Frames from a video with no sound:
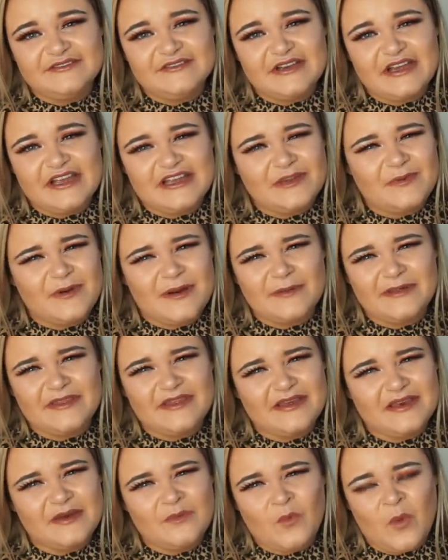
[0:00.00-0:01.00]
And you're probably
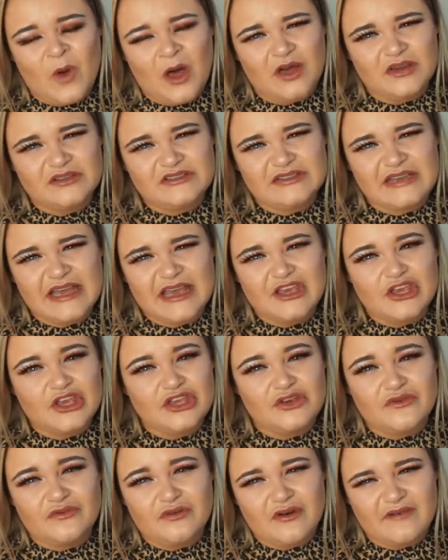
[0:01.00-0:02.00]
thinking, what? Like,
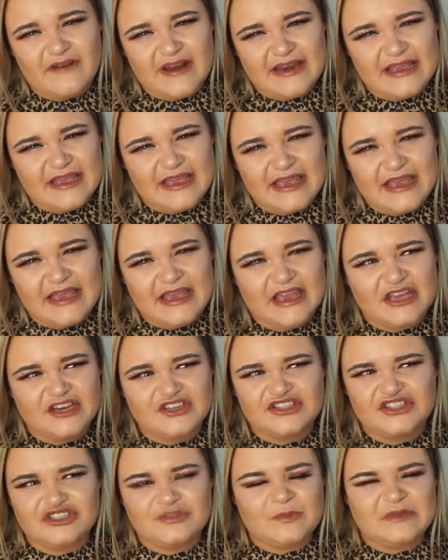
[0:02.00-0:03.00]
you're already engaged,